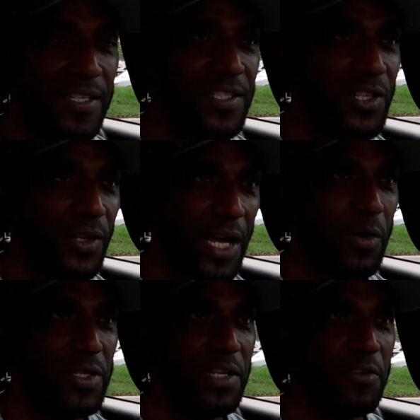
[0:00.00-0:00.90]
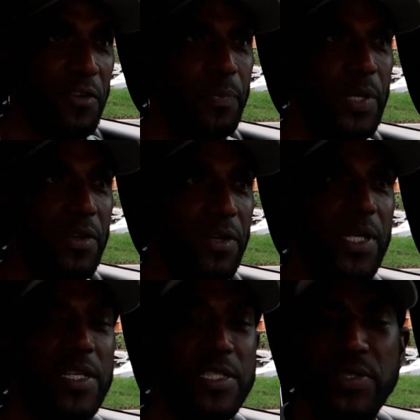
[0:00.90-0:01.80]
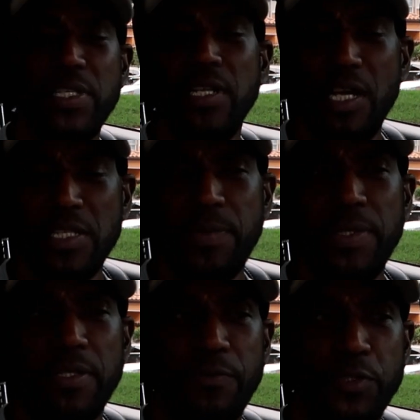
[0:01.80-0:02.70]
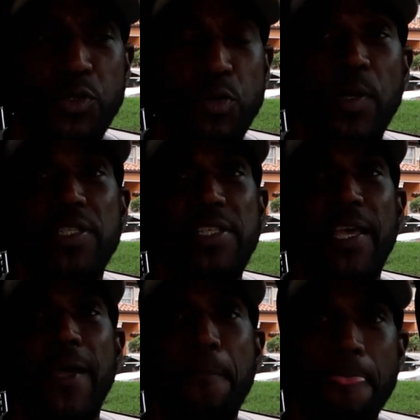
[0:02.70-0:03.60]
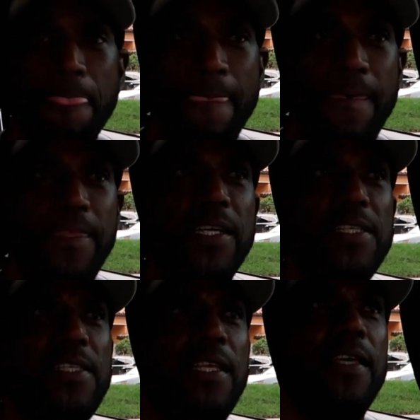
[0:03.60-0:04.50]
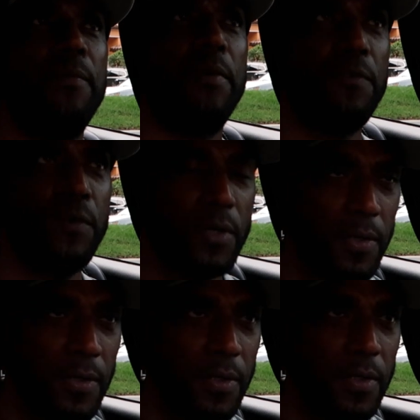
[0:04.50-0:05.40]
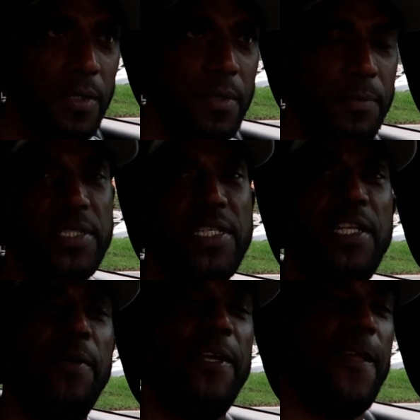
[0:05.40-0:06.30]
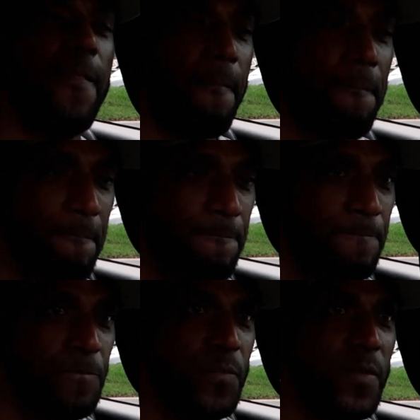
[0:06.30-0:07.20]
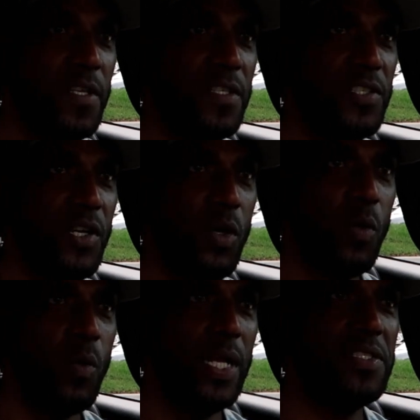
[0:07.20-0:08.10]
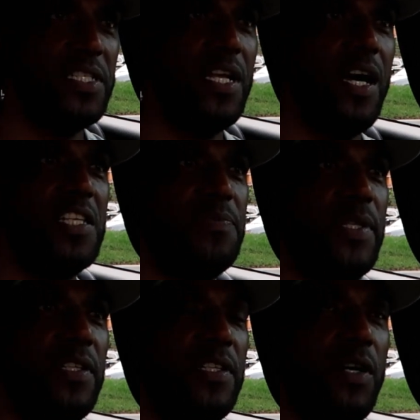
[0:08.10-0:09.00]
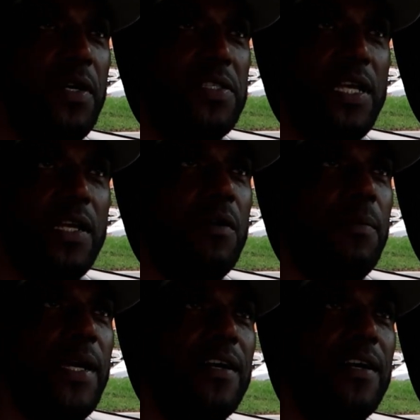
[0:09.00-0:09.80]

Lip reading: So that was a rough period because I was in the hospital for 2 months. Yeah, I think I said that before, but anyway. So when I was in the hospital now, I was like, oh my